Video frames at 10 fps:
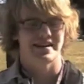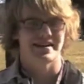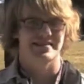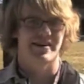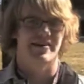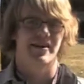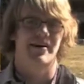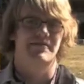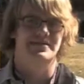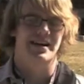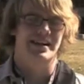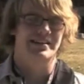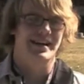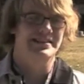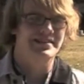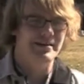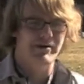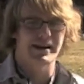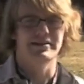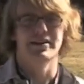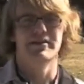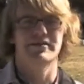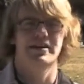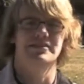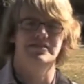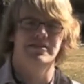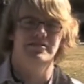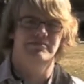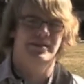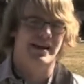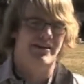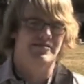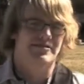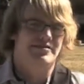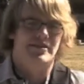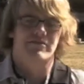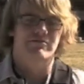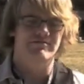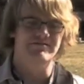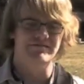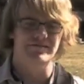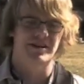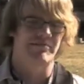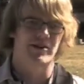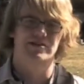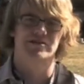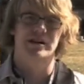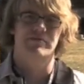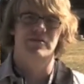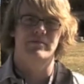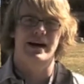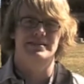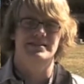Day started off as like a day celebrating love and all that junk, but now it's just so commercial, everyone buys